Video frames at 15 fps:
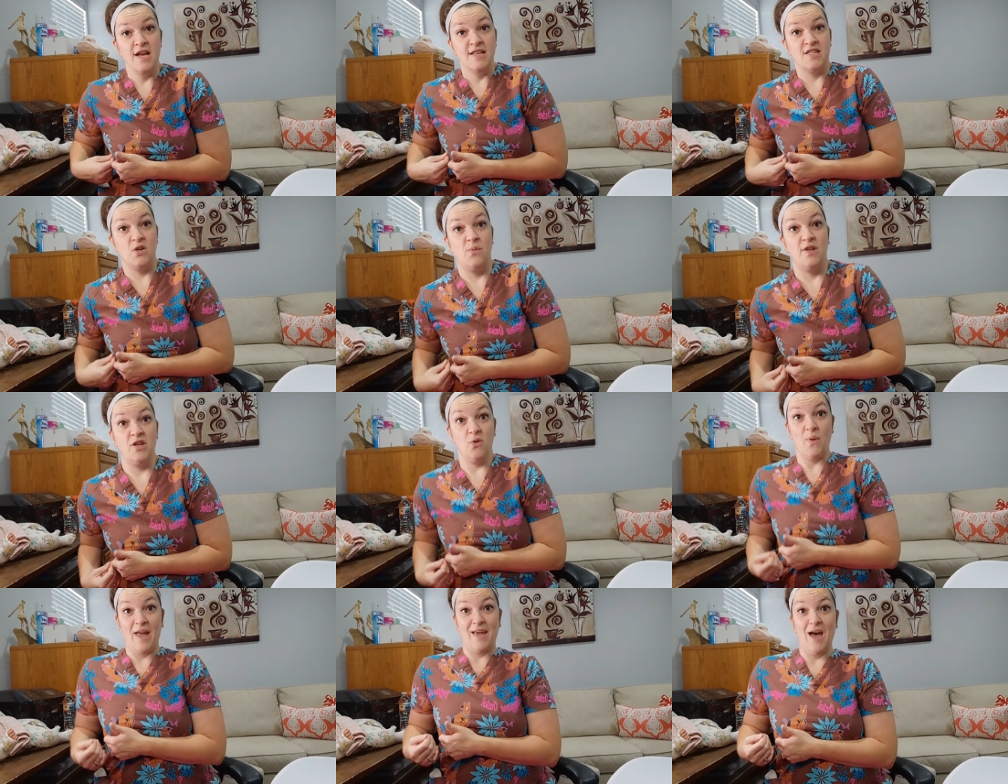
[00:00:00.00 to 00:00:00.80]
So when
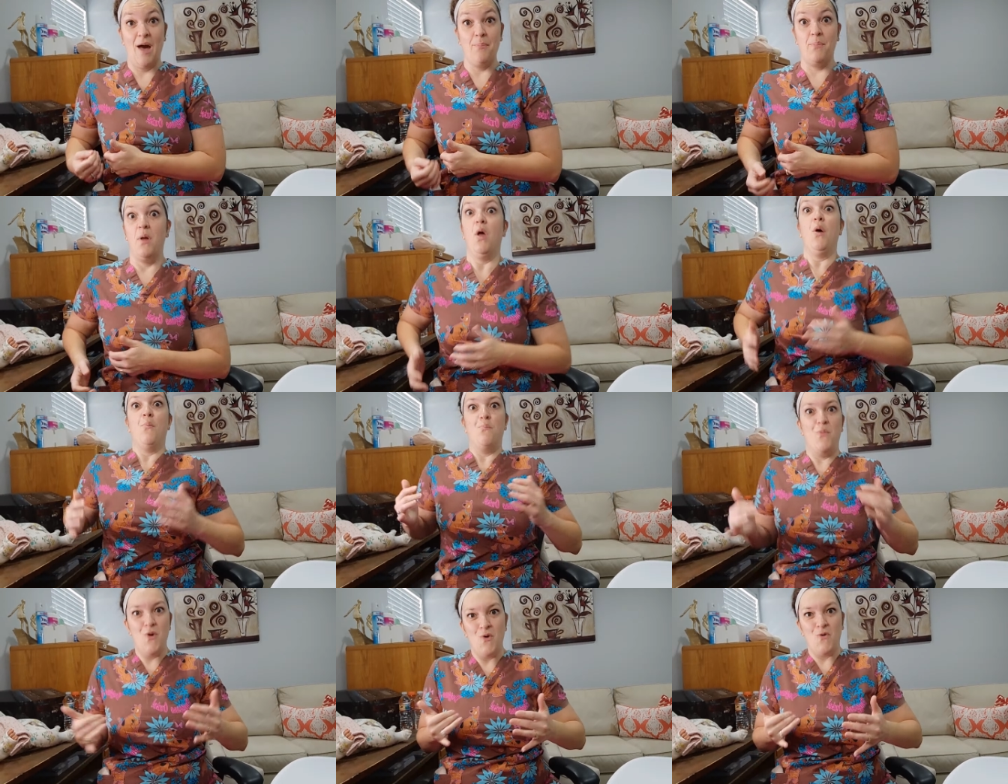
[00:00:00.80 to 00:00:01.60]
you wake up,
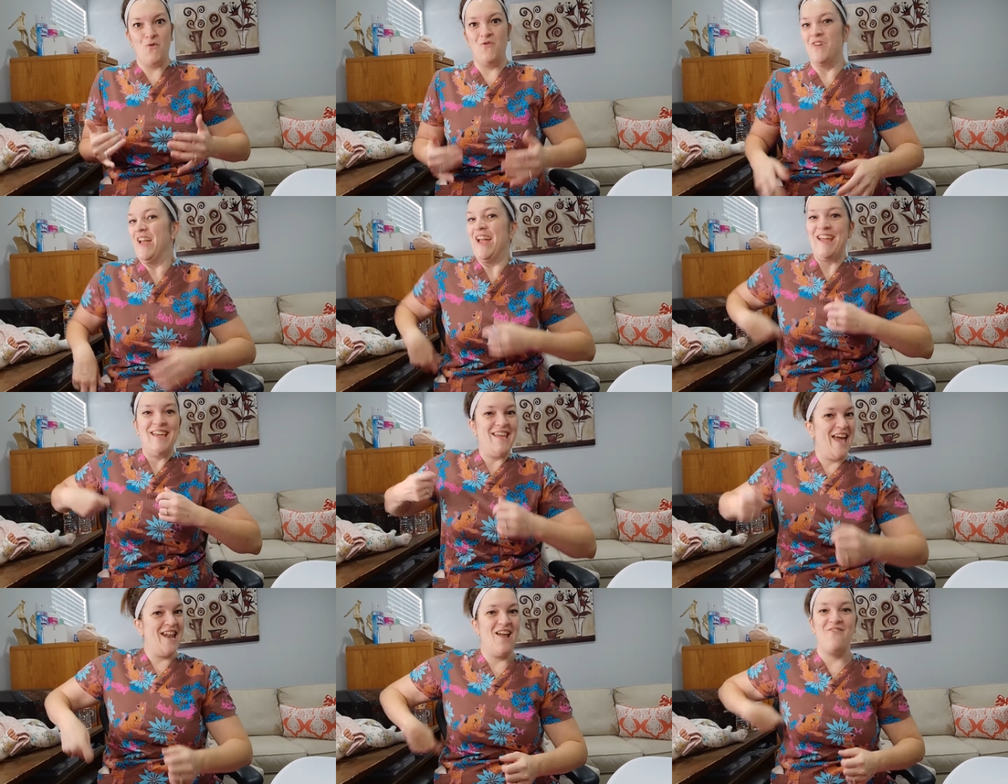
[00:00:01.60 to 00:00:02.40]
move,
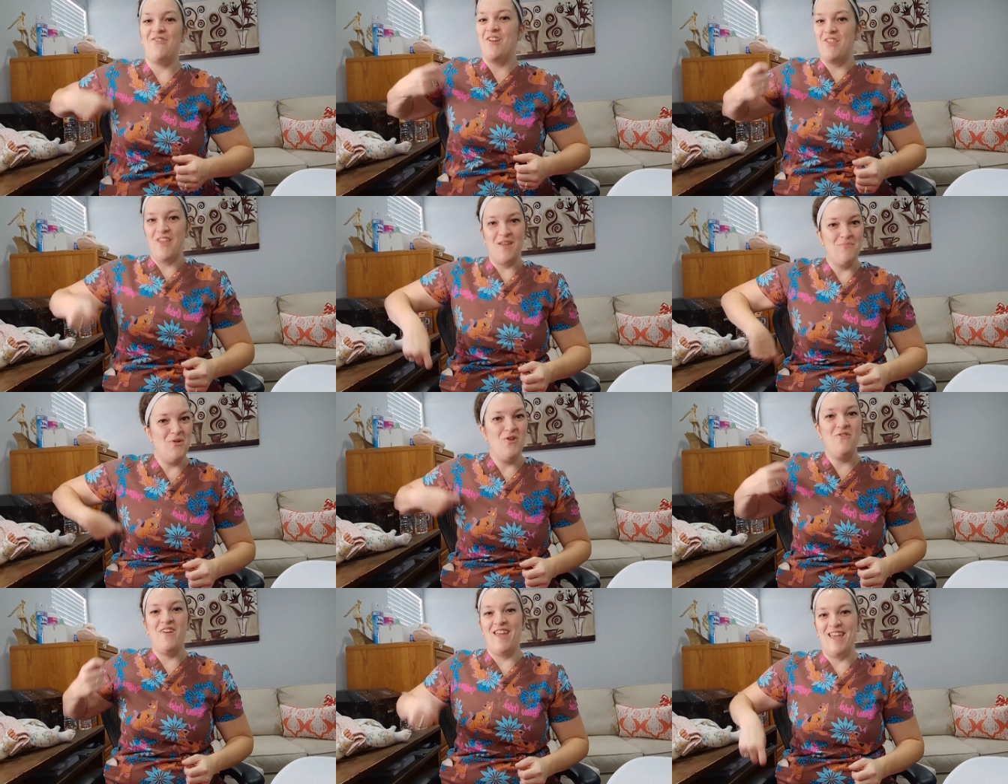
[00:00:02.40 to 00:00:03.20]
get everything
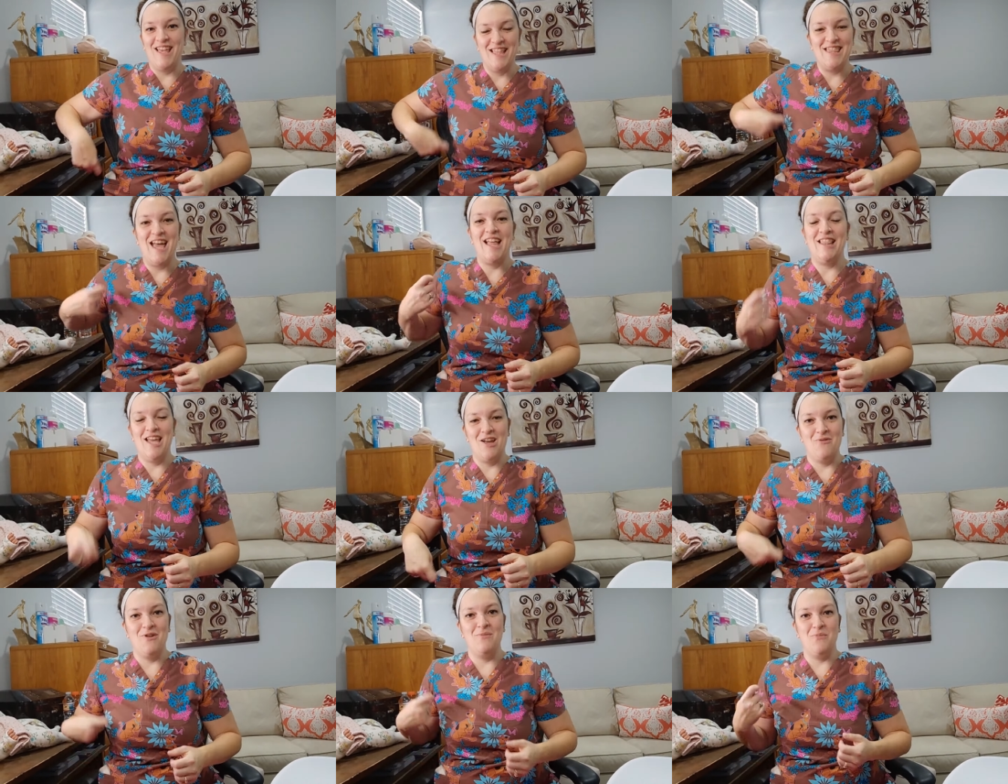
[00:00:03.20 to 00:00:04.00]
moving, get that
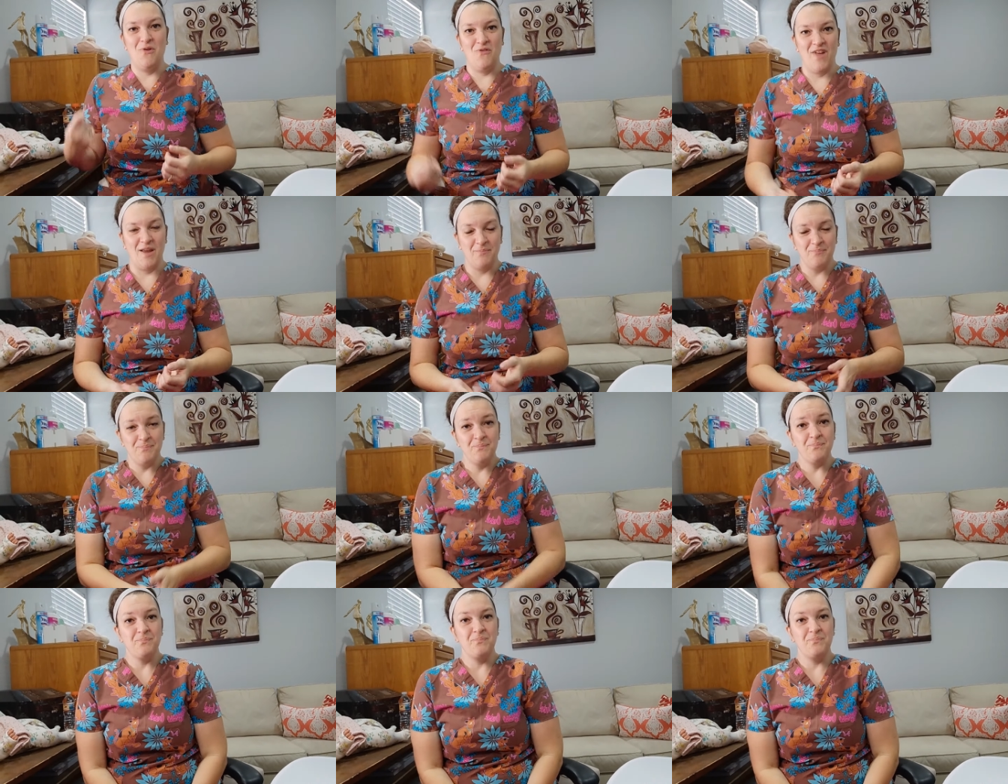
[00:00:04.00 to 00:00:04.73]
liquid moving.